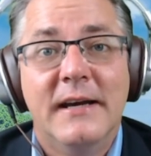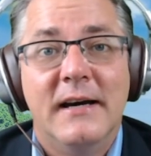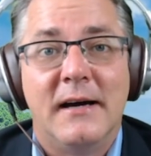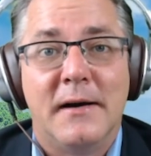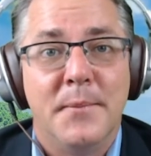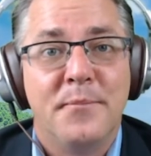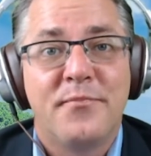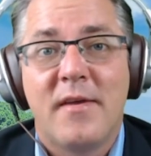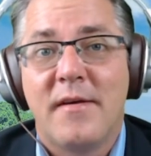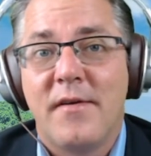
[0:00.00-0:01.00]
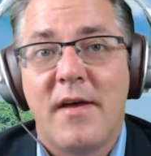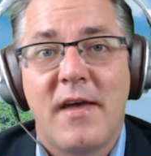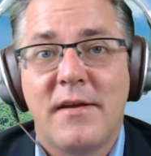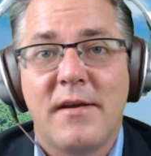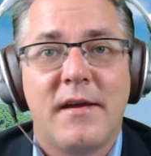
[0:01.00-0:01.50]

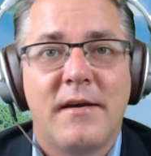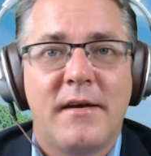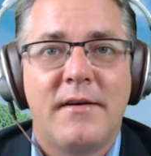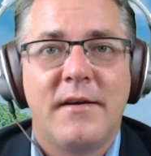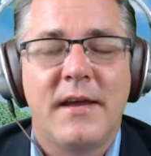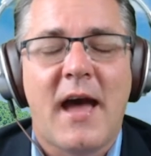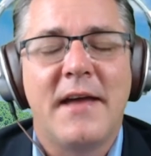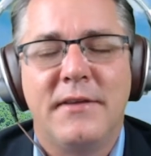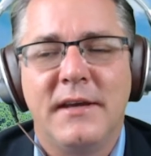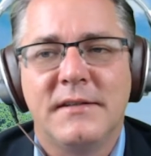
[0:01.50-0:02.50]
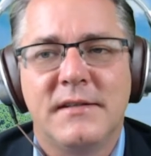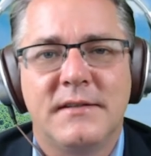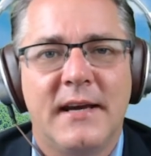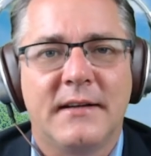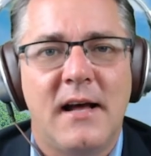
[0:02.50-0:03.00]
I think it's a
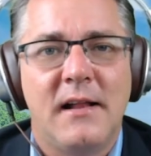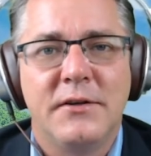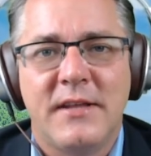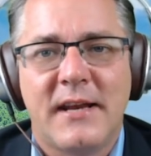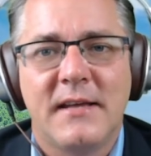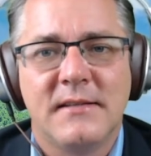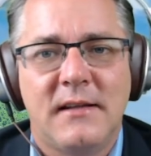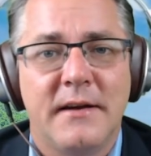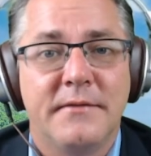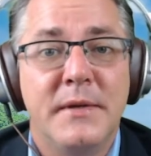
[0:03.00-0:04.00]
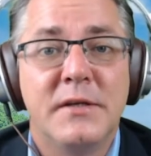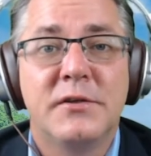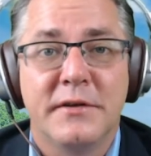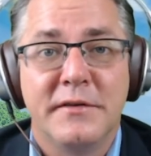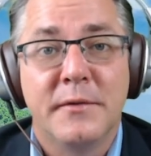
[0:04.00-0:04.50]
technology that has a lot of
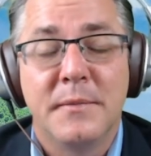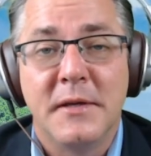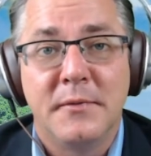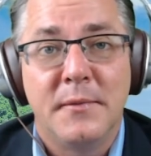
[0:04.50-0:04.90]
mystery for people.